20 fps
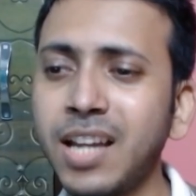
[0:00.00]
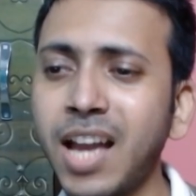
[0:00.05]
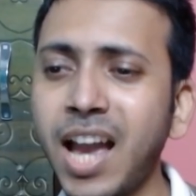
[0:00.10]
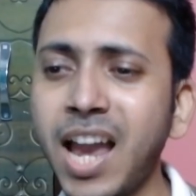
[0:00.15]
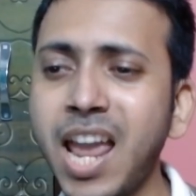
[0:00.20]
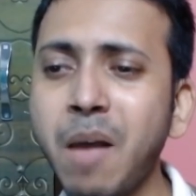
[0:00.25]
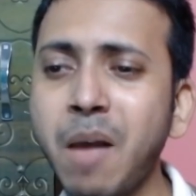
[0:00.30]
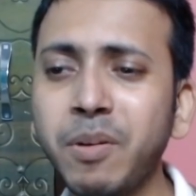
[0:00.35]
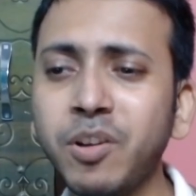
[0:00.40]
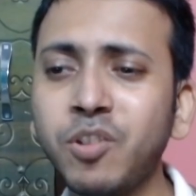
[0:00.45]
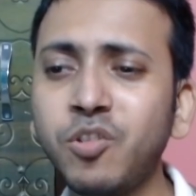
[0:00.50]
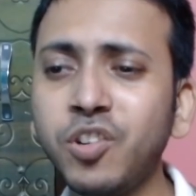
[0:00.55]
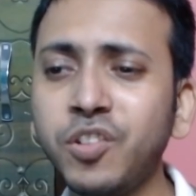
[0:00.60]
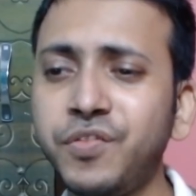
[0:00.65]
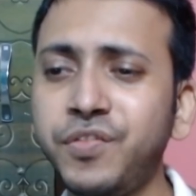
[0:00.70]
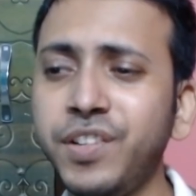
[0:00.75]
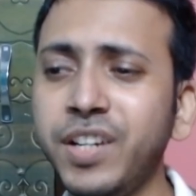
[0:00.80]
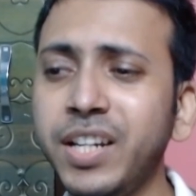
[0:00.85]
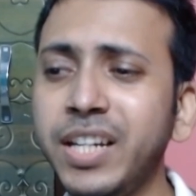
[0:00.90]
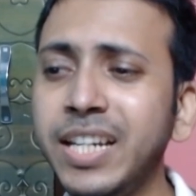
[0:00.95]
I have a
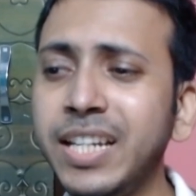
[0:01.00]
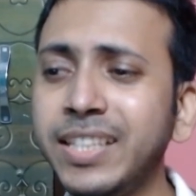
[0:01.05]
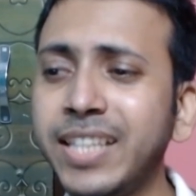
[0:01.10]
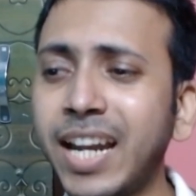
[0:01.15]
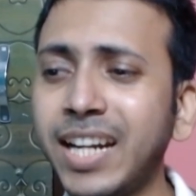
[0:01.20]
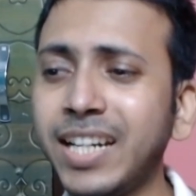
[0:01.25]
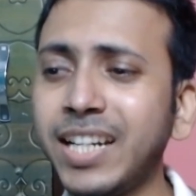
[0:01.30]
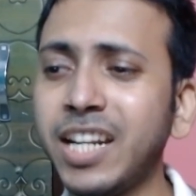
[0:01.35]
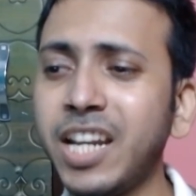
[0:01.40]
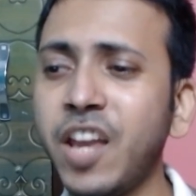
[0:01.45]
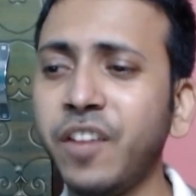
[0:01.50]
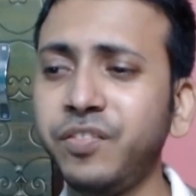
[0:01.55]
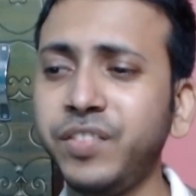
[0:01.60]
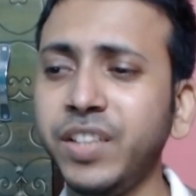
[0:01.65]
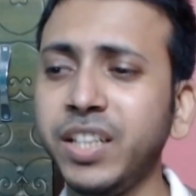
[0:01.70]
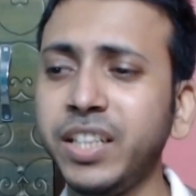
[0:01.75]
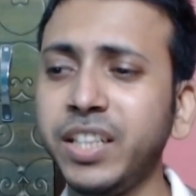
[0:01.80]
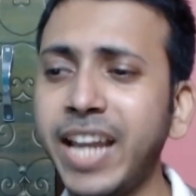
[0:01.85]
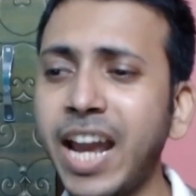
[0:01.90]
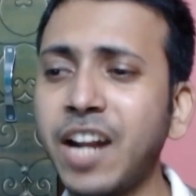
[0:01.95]
good feeling that an
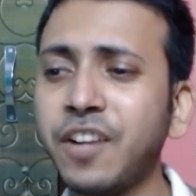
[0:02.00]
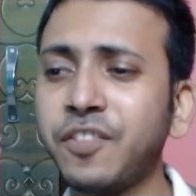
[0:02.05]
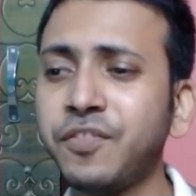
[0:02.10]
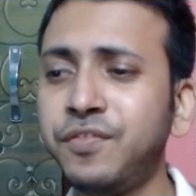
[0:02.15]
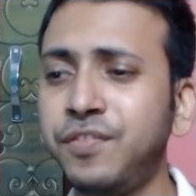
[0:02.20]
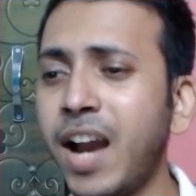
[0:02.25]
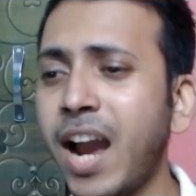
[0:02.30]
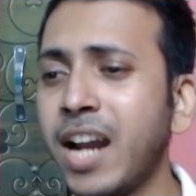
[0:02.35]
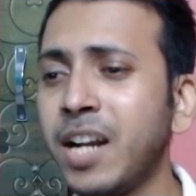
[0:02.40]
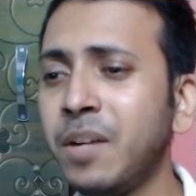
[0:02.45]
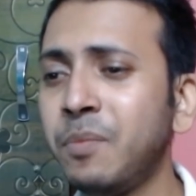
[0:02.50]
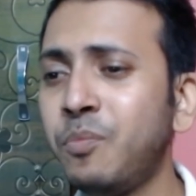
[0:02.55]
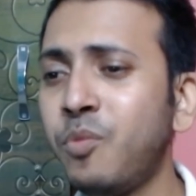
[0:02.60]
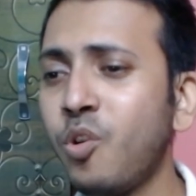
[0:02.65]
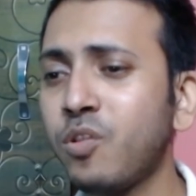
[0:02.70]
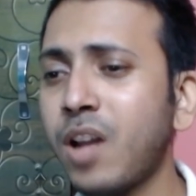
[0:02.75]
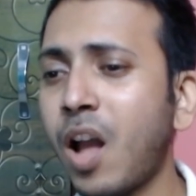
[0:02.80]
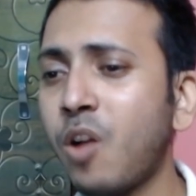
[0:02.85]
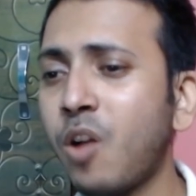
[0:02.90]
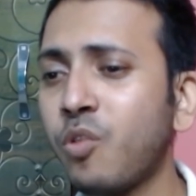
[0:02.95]
epic cat
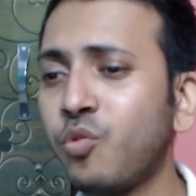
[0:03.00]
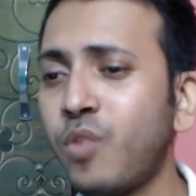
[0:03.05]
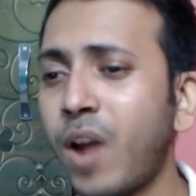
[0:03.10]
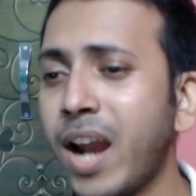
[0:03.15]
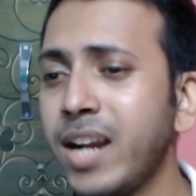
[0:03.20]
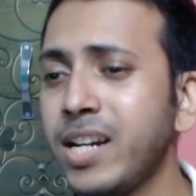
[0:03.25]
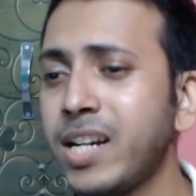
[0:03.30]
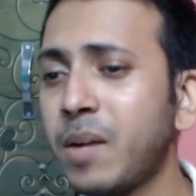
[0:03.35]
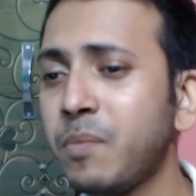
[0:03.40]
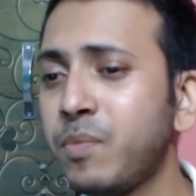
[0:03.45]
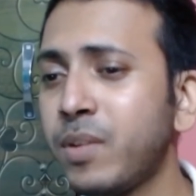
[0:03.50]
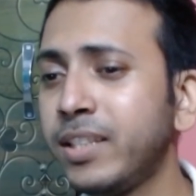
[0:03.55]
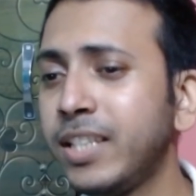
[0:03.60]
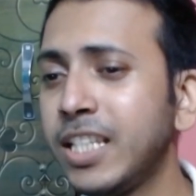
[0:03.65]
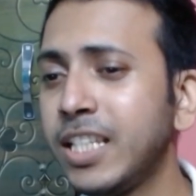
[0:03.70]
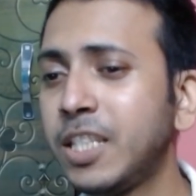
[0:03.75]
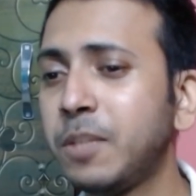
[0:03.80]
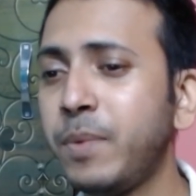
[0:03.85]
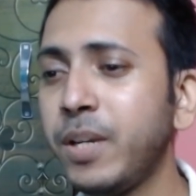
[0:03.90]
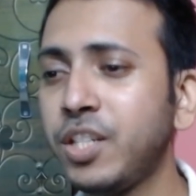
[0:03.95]
fight broke out right
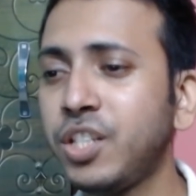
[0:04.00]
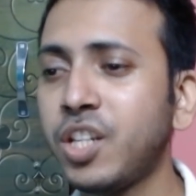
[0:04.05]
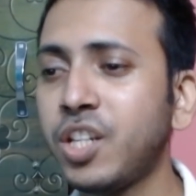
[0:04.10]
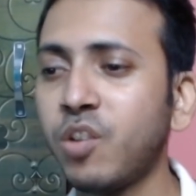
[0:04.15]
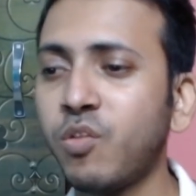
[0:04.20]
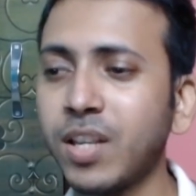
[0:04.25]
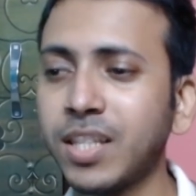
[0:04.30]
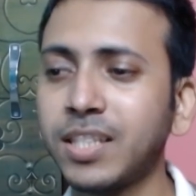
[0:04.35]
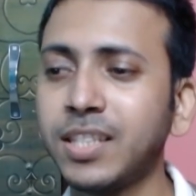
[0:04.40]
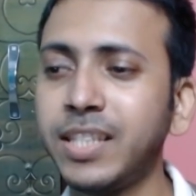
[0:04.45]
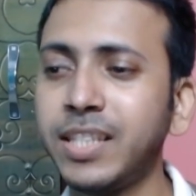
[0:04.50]
after this picture was